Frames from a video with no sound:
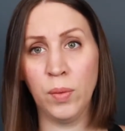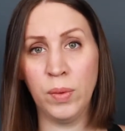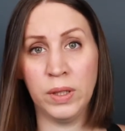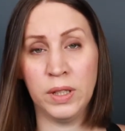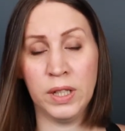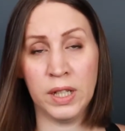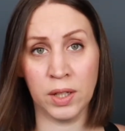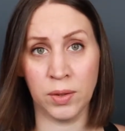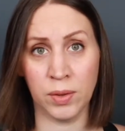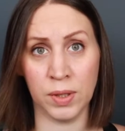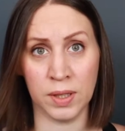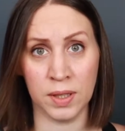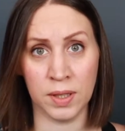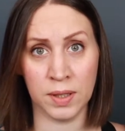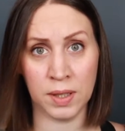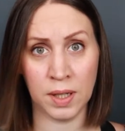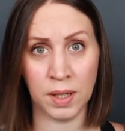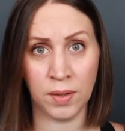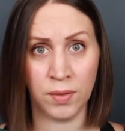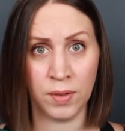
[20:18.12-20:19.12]

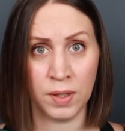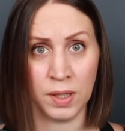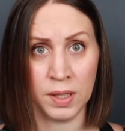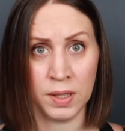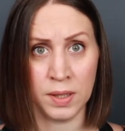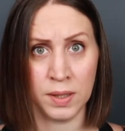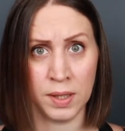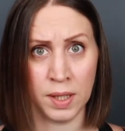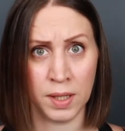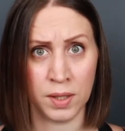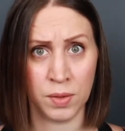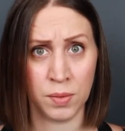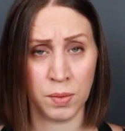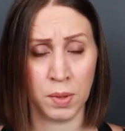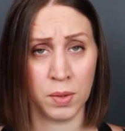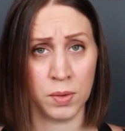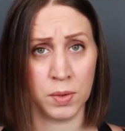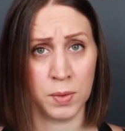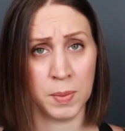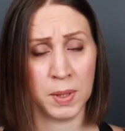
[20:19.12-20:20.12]
decreases every 6
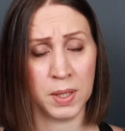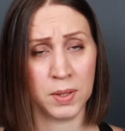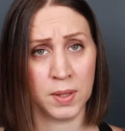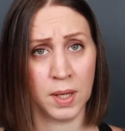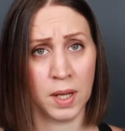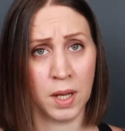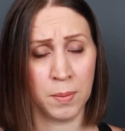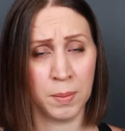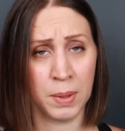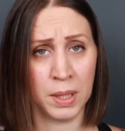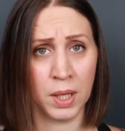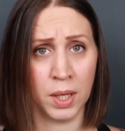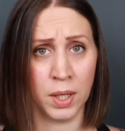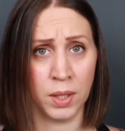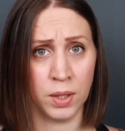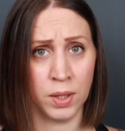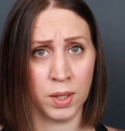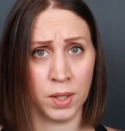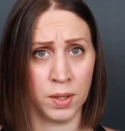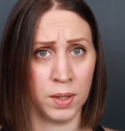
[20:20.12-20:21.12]
rows because I had
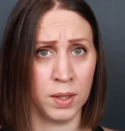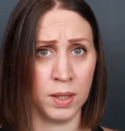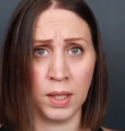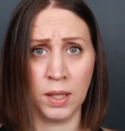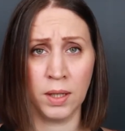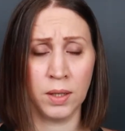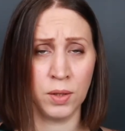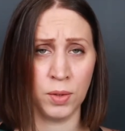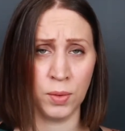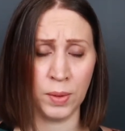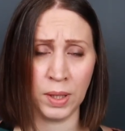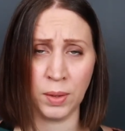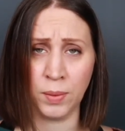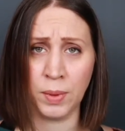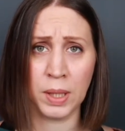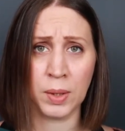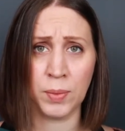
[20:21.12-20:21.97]
begun doing